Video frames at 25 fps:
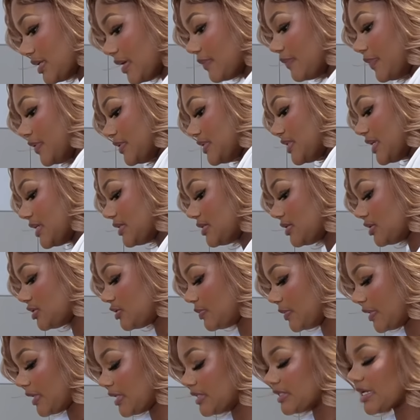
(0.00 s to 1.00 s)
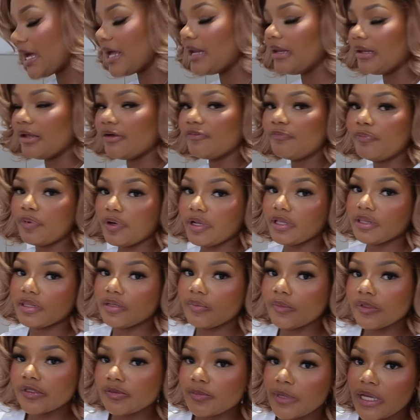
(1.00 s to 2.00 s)
some potatoes because I love putting
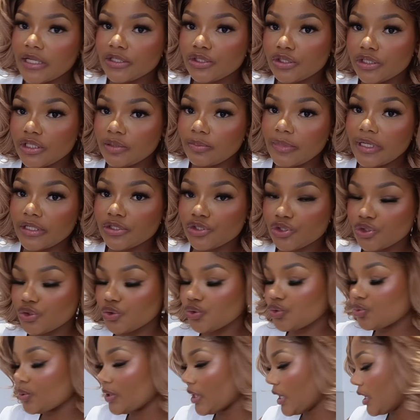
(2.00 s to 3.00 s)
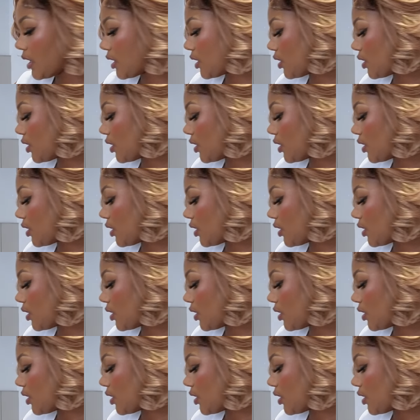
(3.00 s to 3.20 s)
them in my stews when I